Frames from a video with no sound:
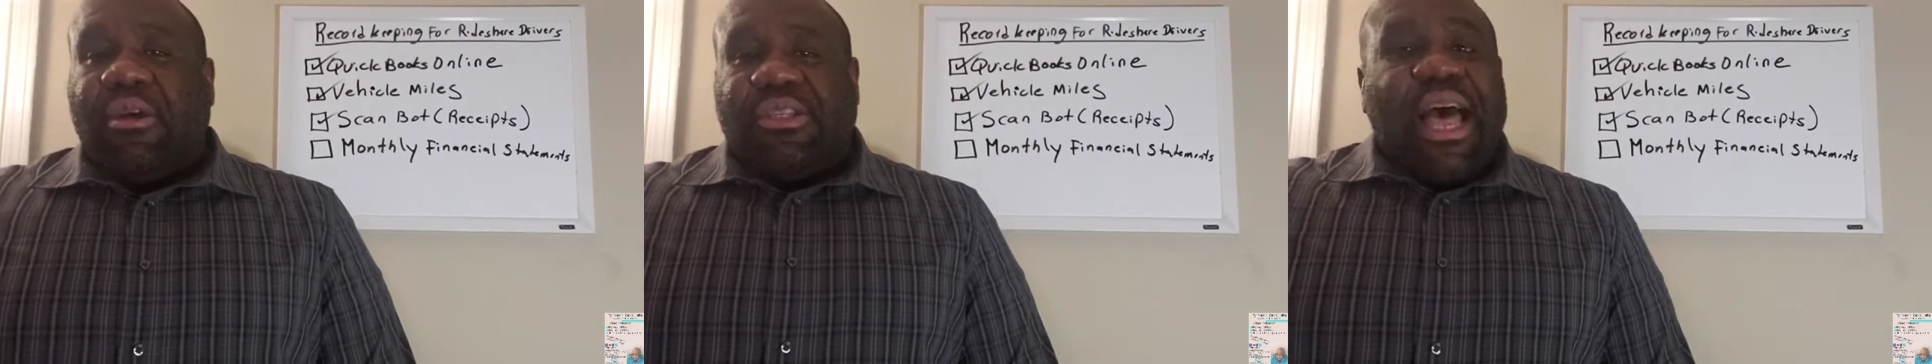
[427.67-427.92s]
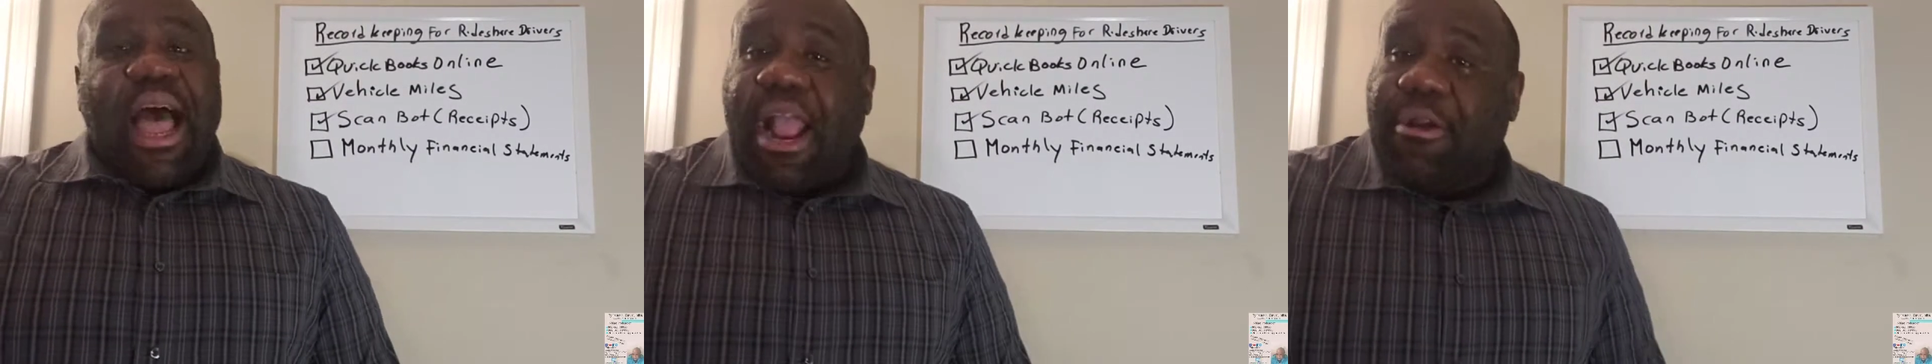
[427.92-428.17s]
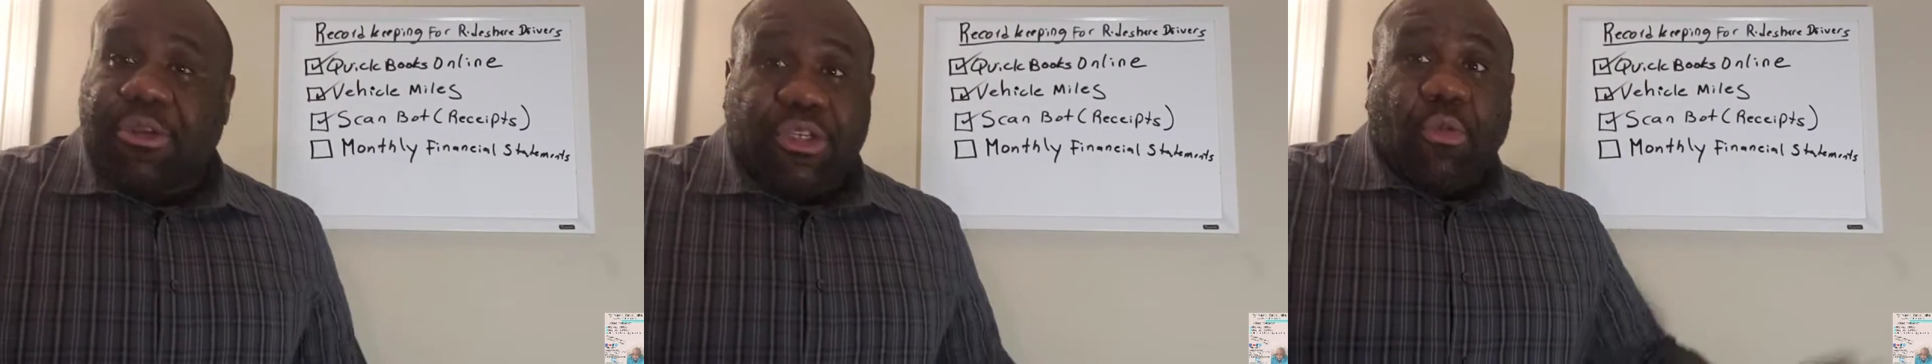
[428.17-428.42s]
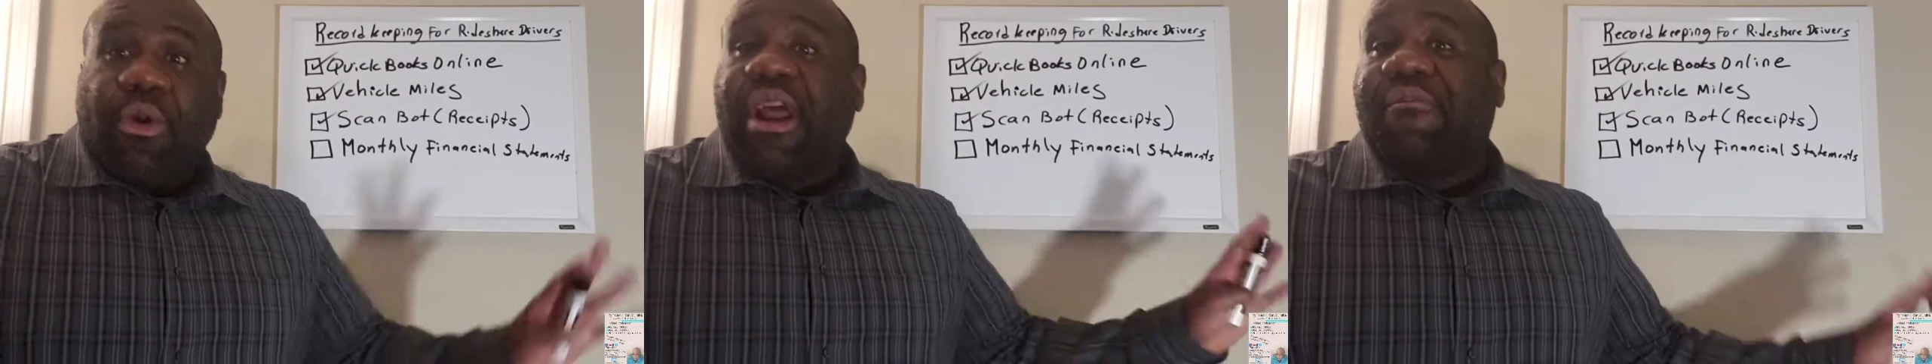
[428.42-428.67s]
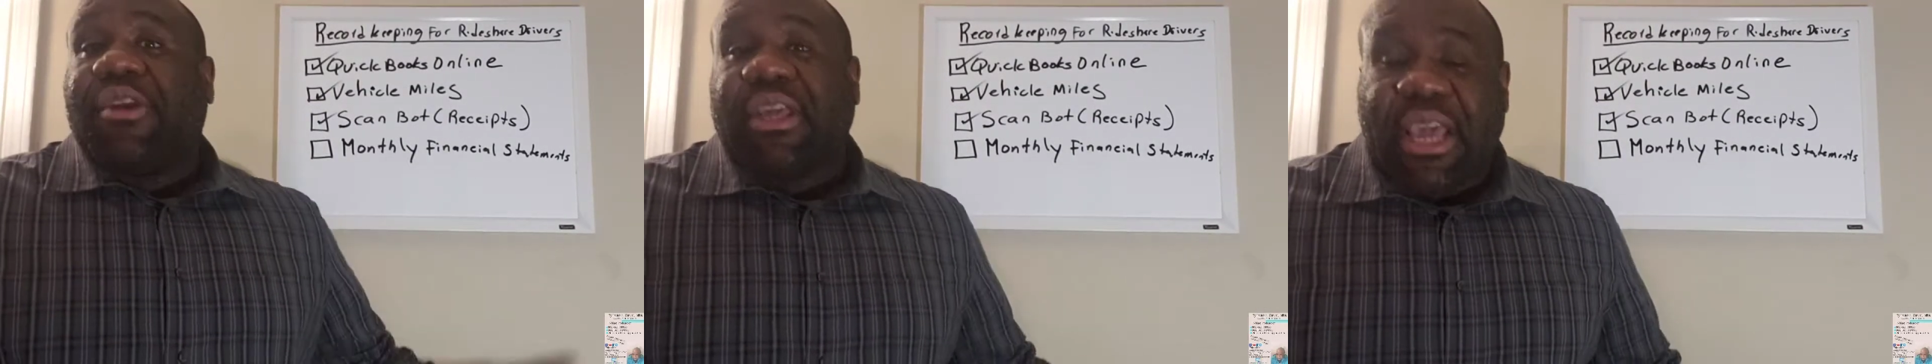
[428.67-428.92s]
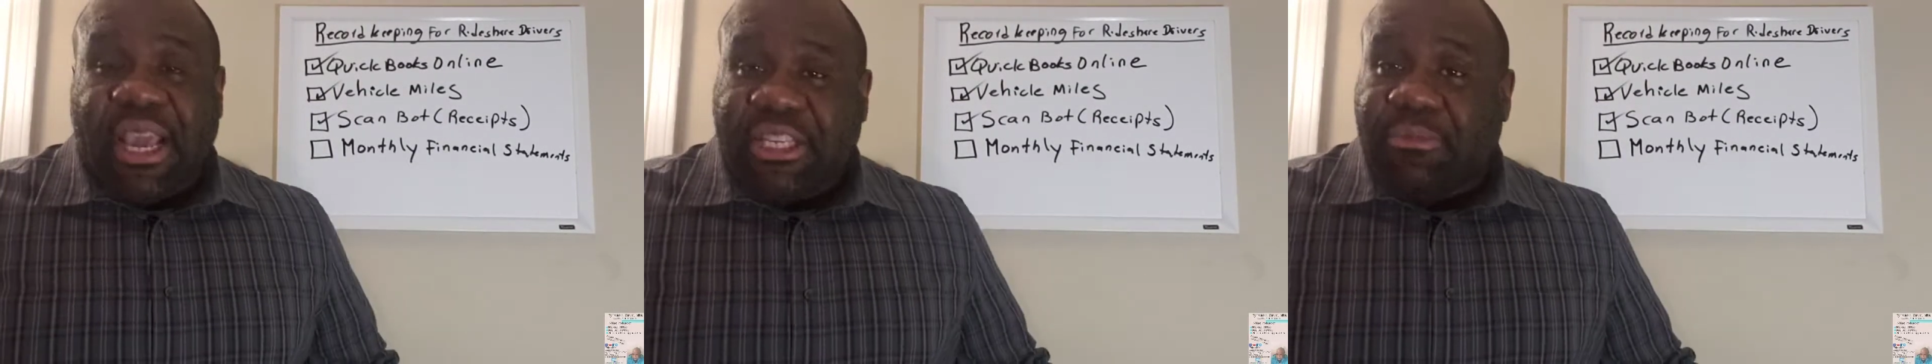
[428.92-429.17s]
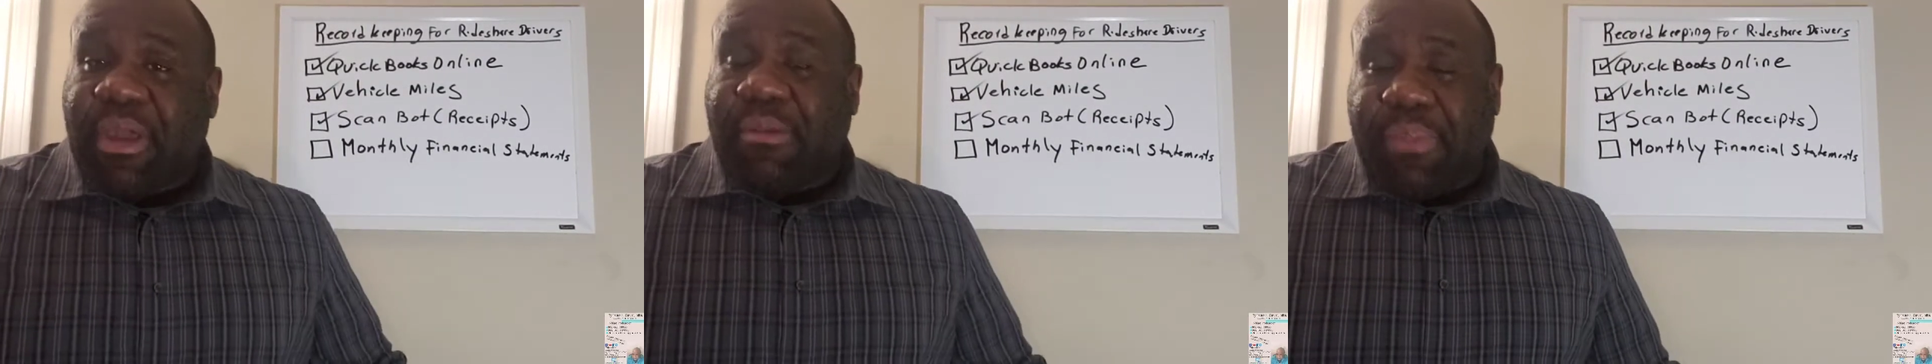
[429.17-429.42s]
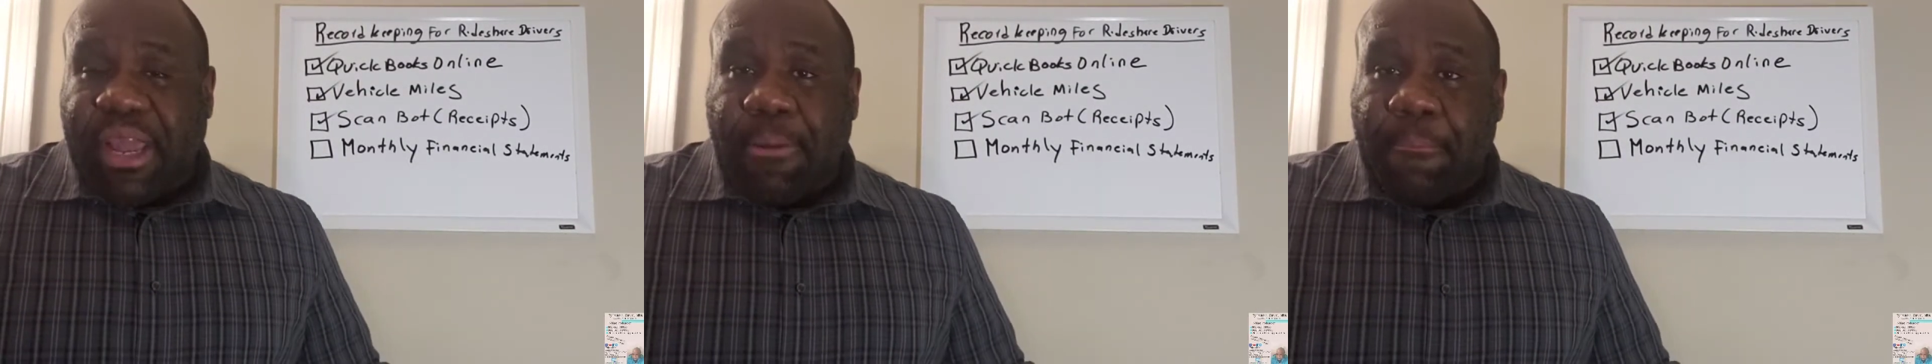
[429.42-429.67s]
tires, whatever the case may
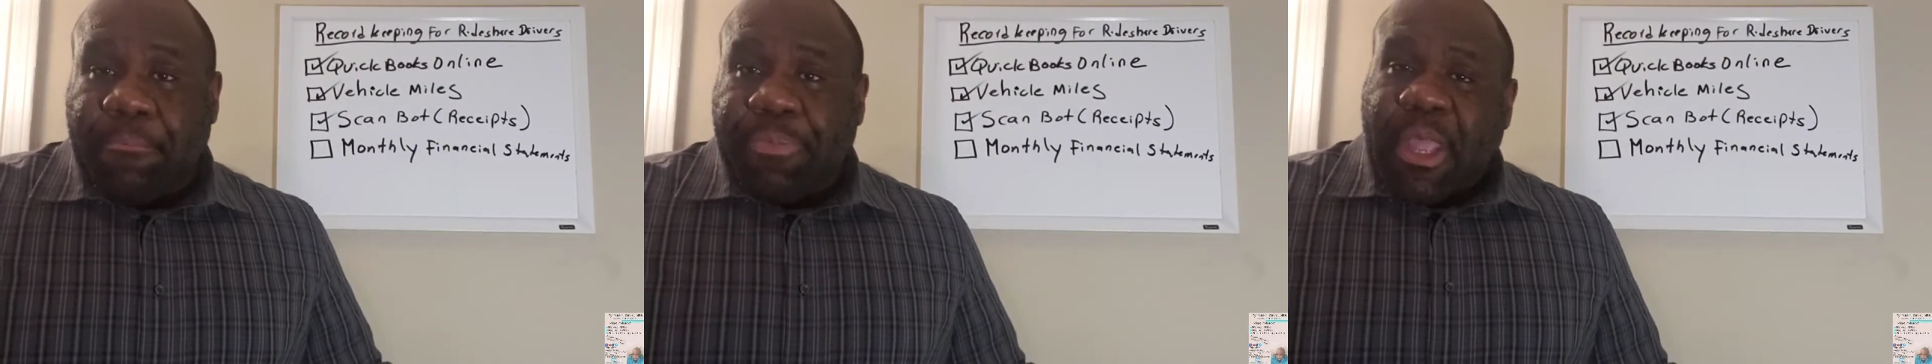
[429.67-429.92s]
be,